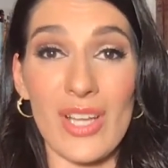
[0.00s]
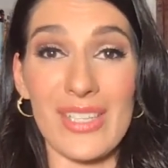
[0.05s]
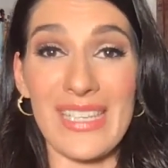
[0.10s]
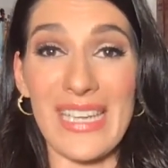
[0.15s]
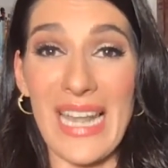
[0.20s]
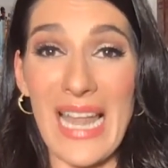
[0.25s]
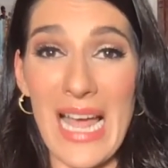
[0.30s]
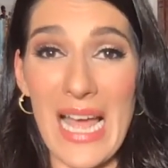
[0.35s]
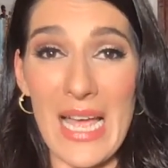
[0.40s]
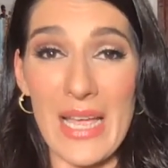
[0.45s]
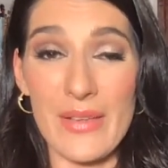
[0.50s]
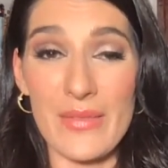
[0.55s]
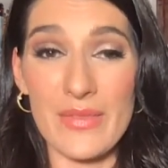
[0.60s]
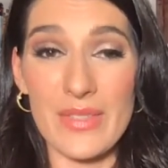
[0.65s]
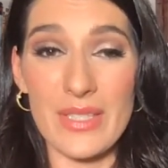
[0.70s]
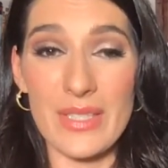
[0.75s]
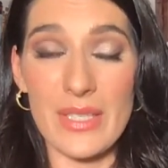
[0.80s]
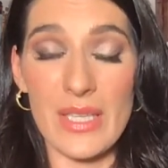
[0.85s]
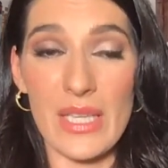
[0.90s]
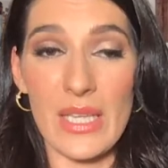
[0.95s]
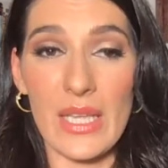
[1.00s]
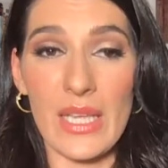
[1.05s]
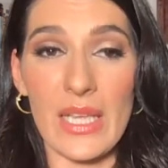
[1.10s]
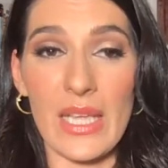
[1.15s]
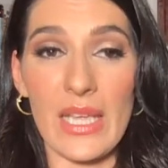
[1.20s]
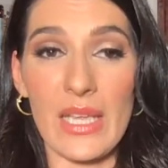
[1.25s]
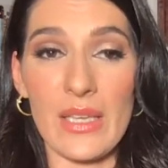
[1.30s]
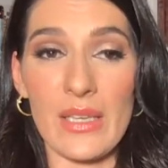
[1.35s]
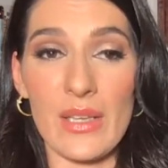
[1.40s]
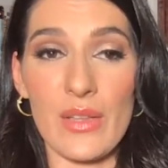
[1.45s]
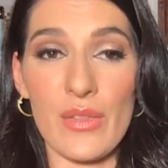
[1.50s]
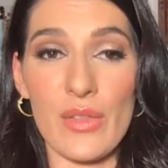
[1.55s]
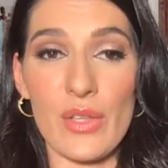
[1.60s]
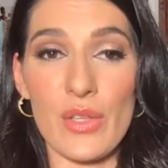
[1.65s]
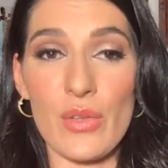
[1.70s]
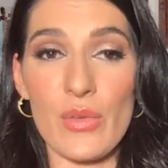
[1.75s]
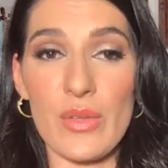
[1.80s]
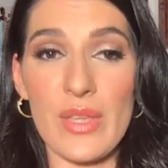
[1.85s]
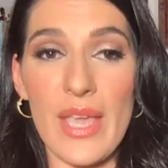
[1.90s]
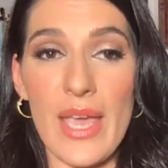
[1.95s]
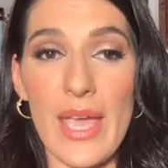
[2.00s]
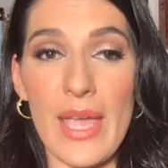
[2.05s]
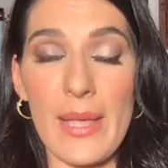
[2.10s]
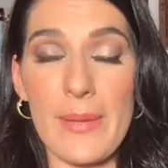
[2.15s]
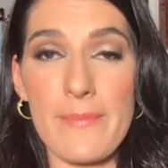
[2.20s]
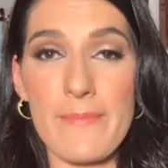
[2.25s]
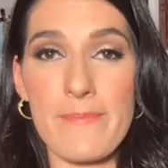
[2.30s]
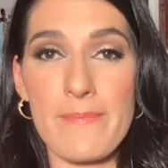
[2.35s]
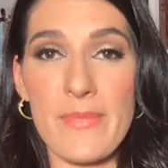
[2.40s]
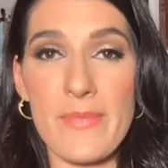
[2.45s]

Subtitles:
on lives in the UK.